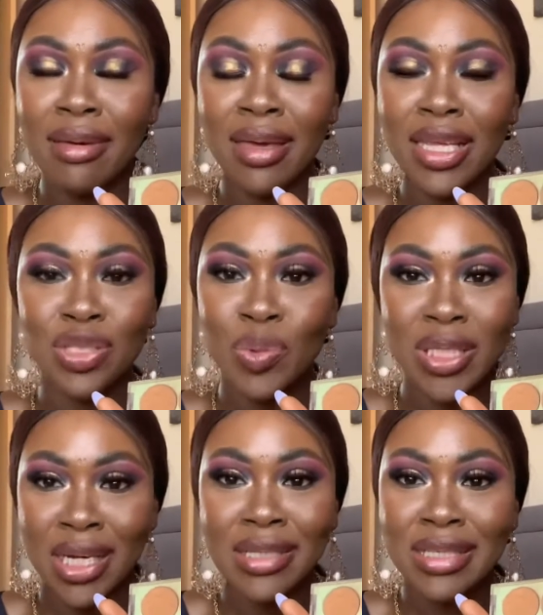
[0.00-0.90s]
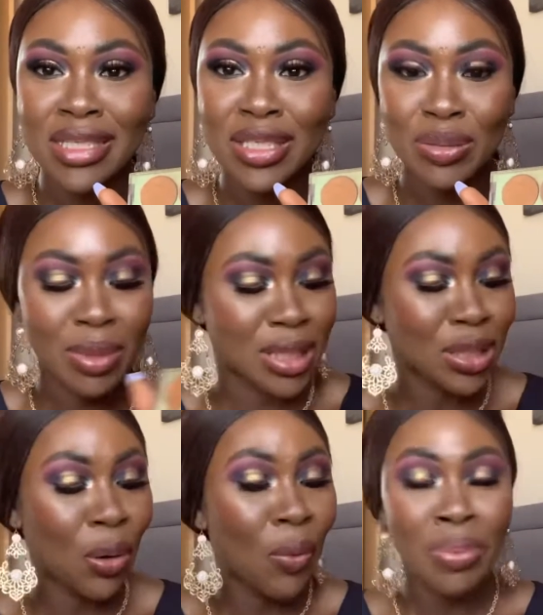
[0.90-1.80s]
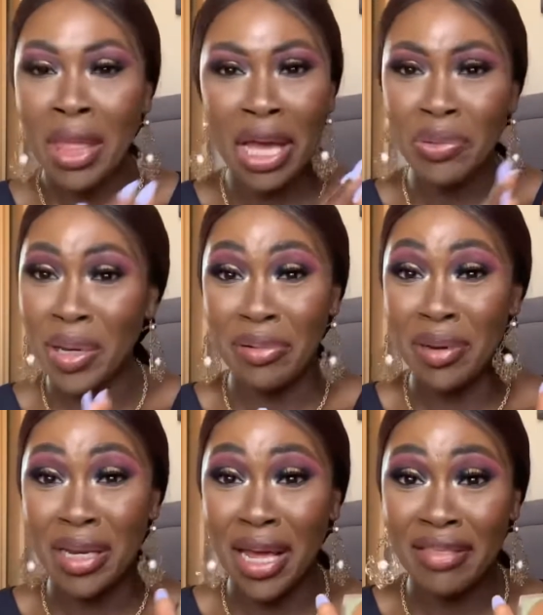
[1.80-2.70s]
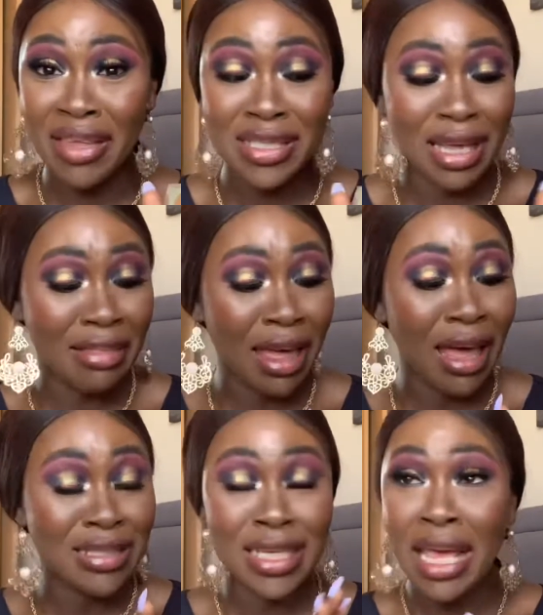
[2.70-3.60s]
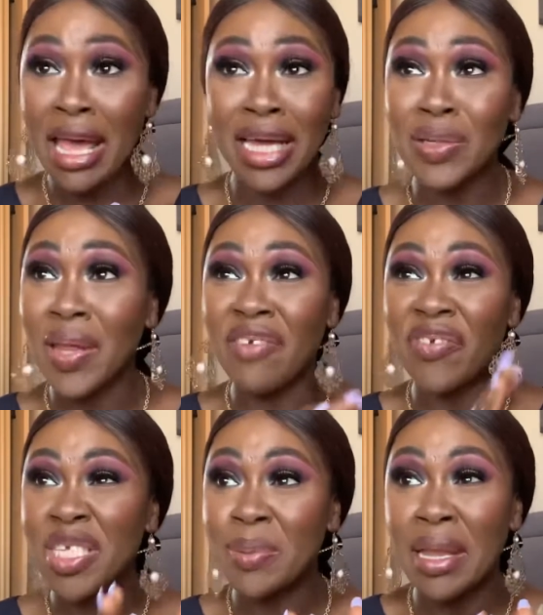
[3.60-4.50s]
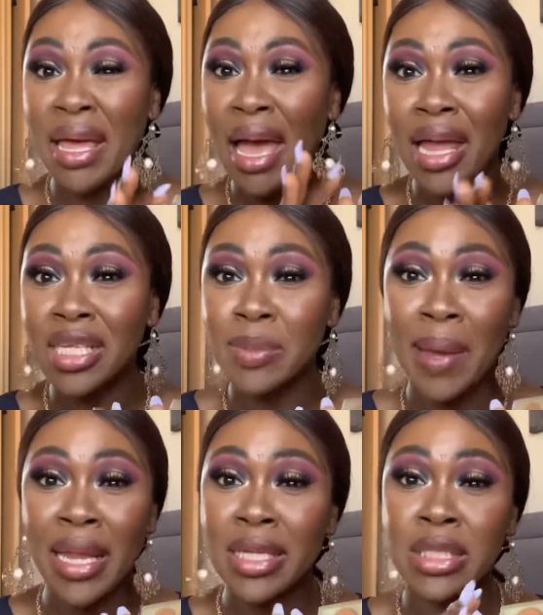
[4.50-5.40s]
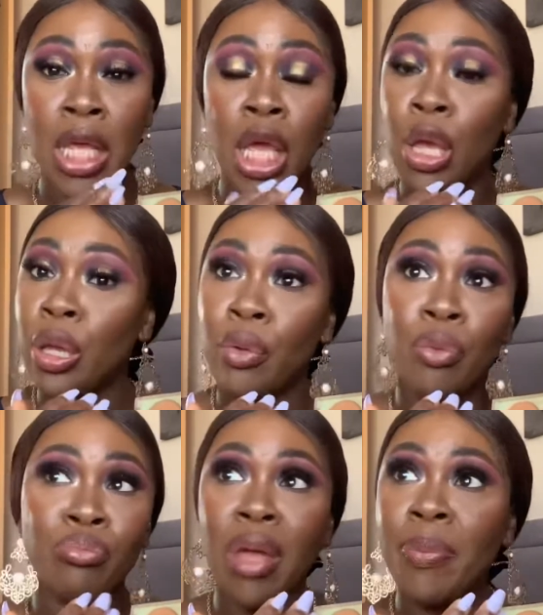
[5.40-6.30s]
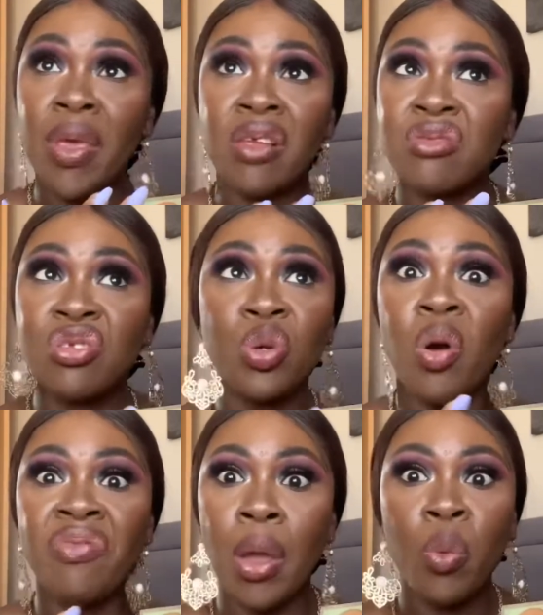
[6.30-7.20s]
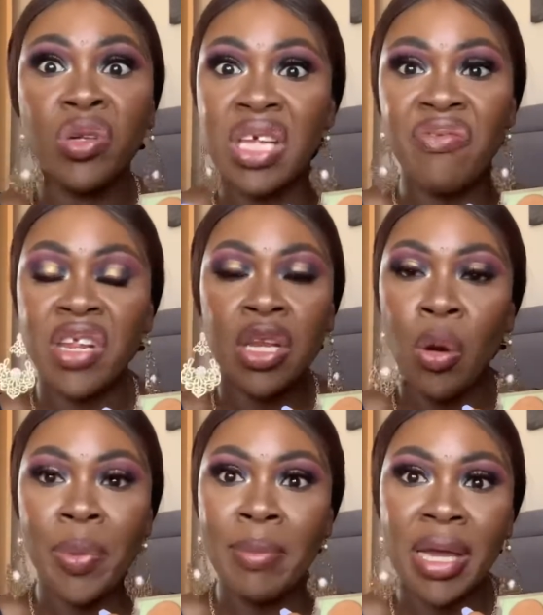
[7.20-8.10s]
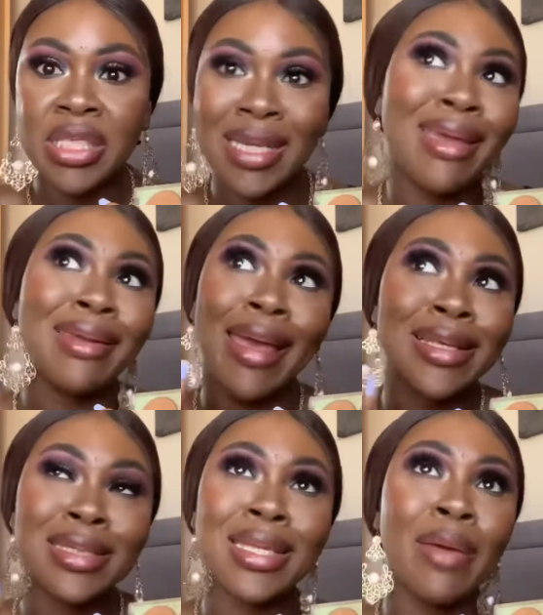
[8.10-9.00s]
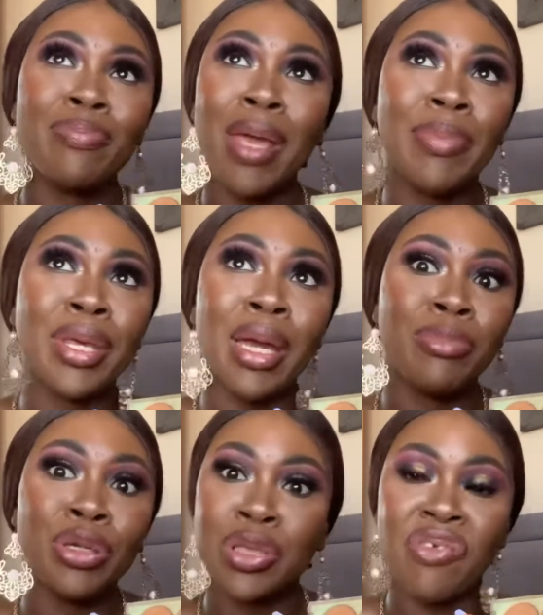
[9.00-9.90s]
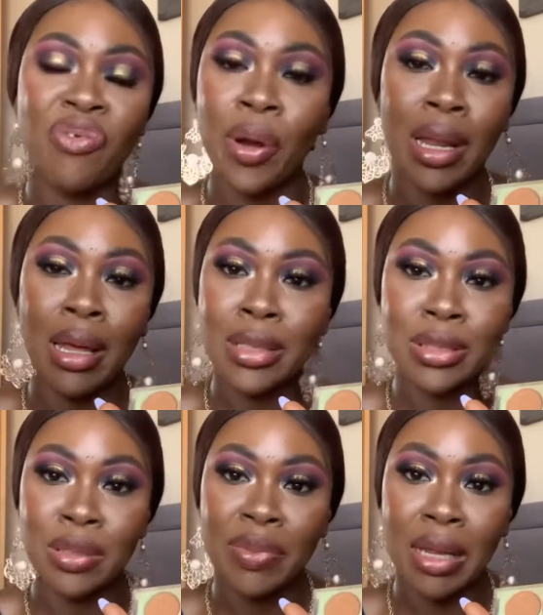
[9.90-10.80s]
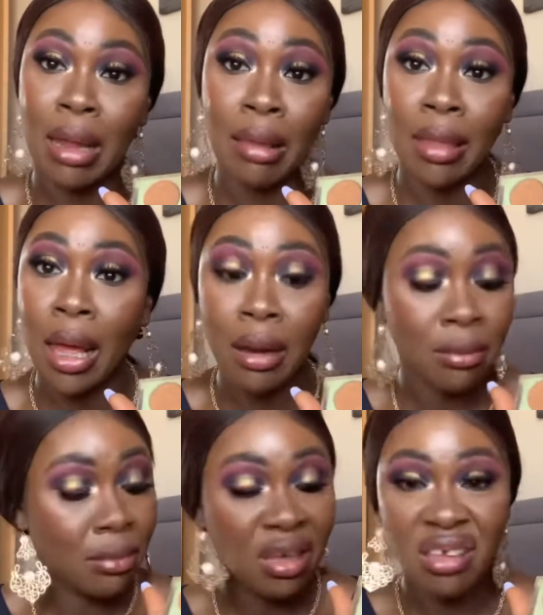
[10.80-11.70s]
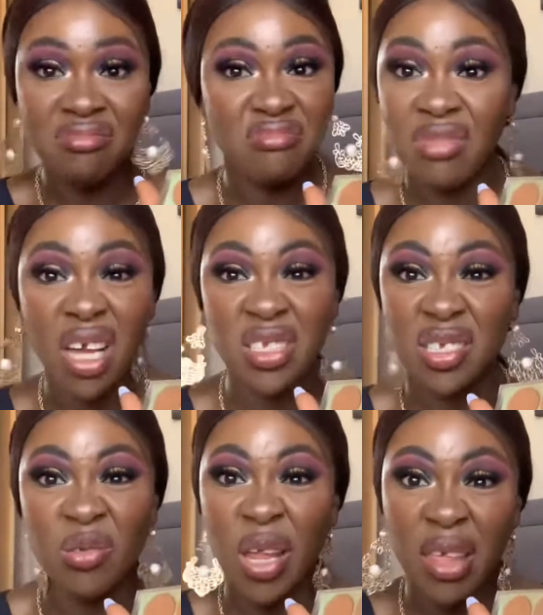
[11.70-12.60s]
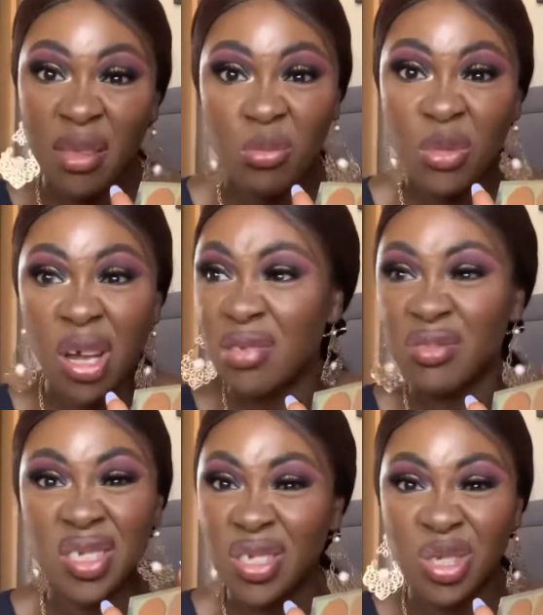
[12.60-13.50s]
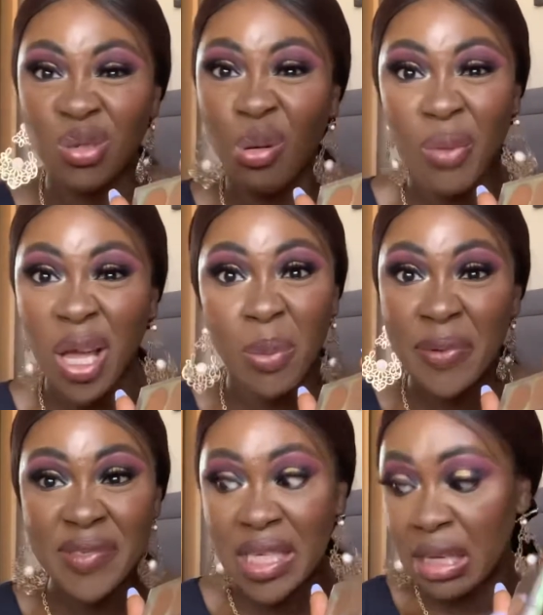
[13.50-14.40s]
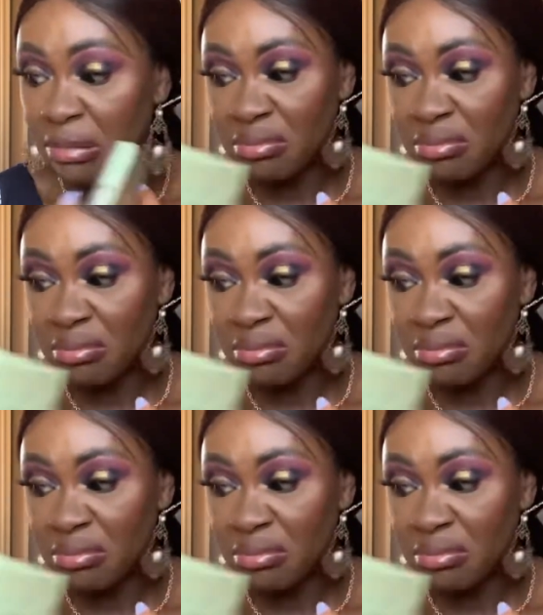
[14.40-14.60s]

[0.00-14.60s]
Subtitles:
it's redundant to me, so I don't really like things like that. I don't like face palette, like highlighter palettes. Maybe two of them will definitely not be my shade, except maybe I'm using it for a client or something like that. I just don't like them. They're just not my cup of tea.